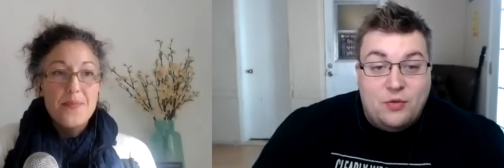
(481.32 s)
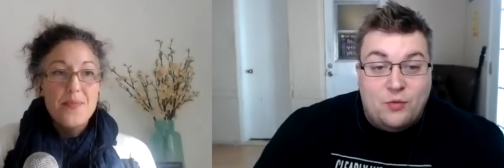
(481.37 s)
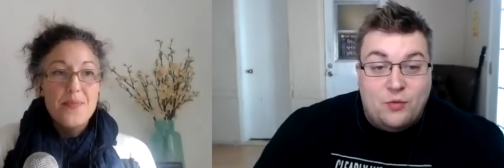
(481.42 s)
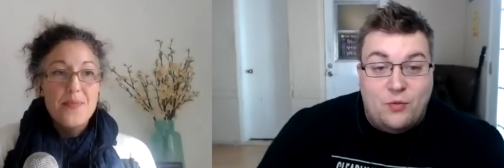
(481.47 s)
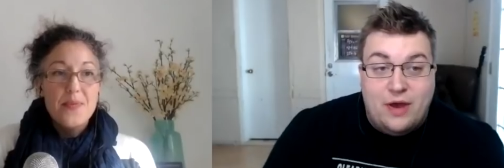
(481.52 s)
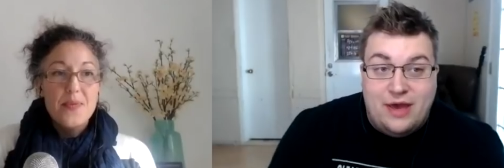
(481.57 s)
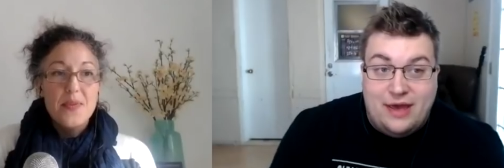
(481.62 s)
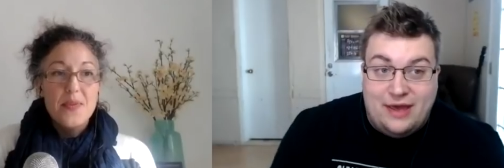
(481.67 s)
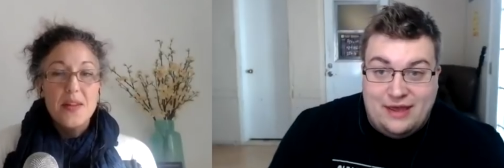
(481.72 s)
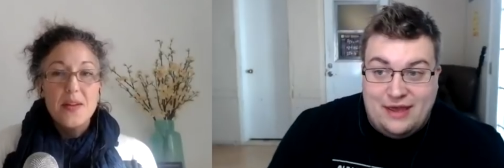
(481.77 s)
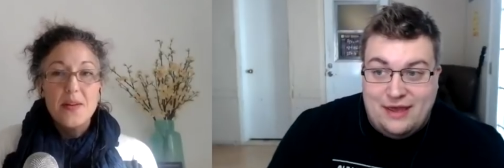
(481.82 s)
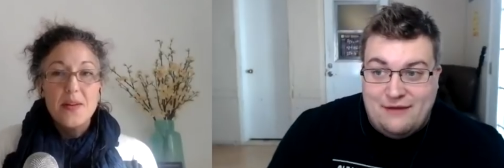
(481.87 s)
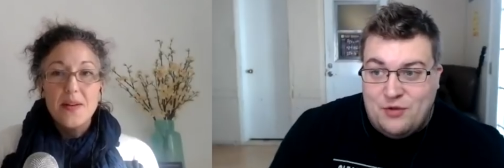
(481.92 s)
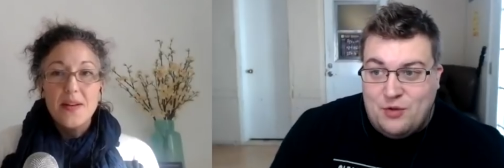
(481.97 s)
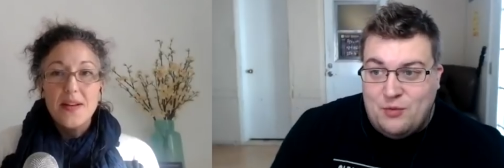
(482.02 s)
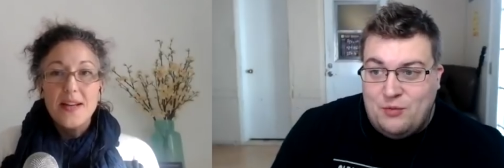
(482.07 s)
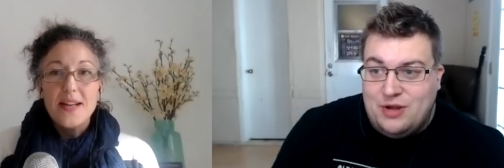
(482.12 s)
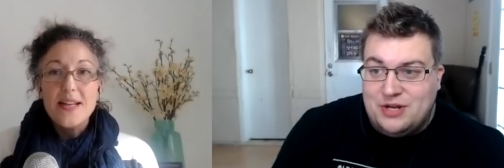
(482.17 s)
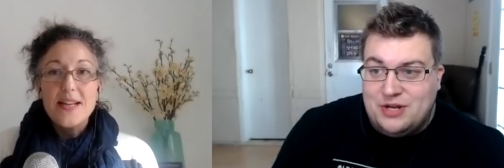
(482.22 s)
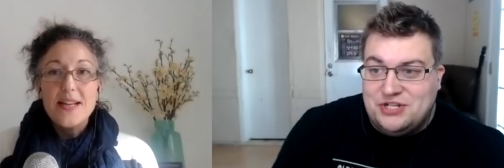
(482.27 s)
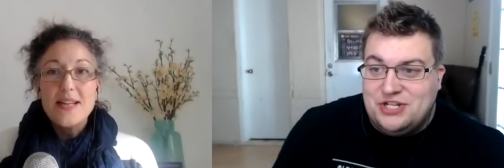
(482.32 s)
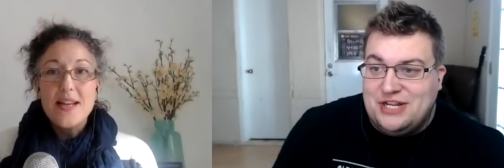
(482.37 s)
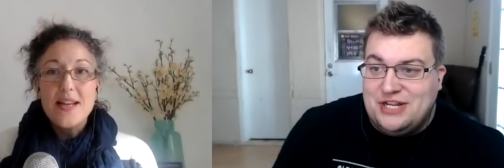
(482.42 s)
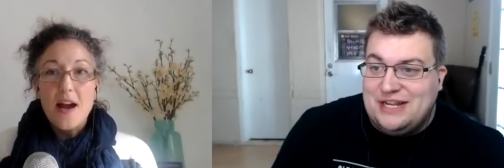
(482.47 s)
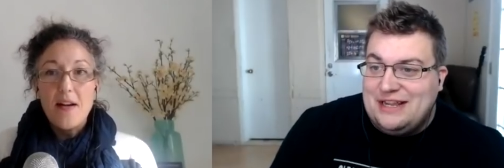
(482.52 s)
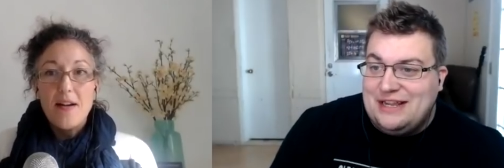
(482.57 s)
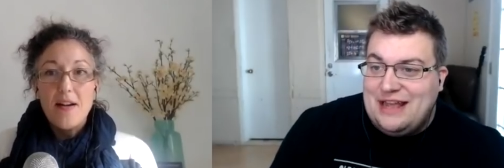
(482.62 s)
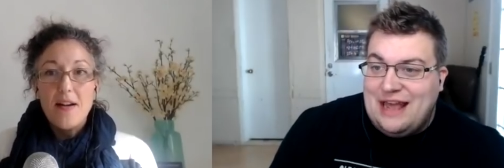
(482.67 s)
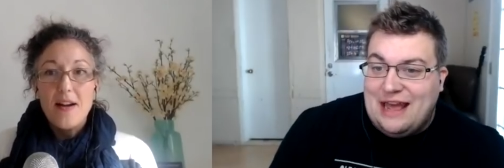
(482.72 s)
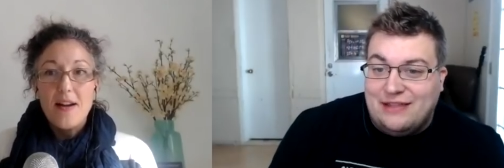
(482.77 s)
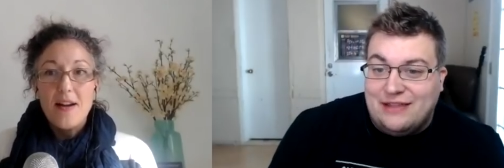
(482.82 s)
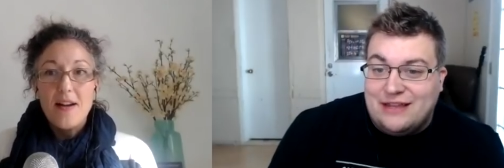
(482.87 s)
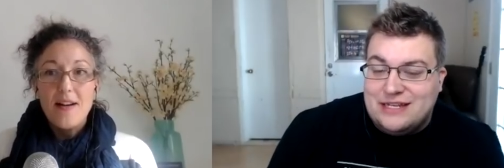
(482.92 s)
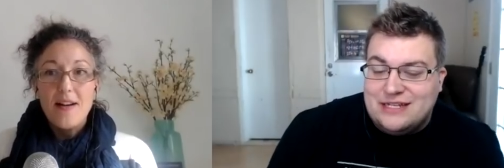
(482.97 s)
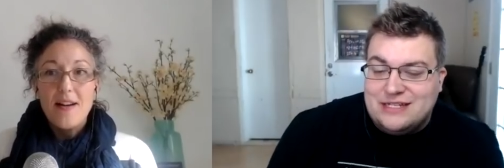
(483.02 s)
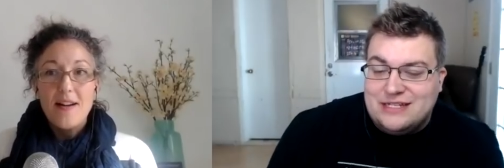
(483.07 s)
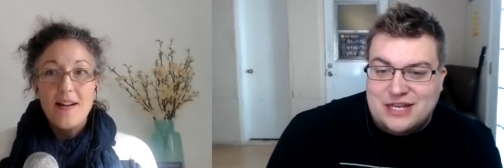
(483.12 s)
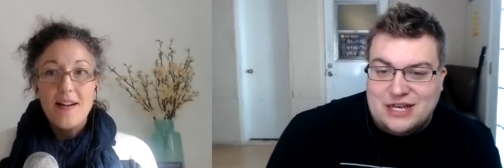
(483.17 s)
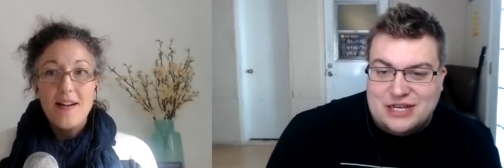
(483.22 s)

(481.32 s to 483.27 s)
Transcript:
Speaker 1: the way, if you're watching, yeah.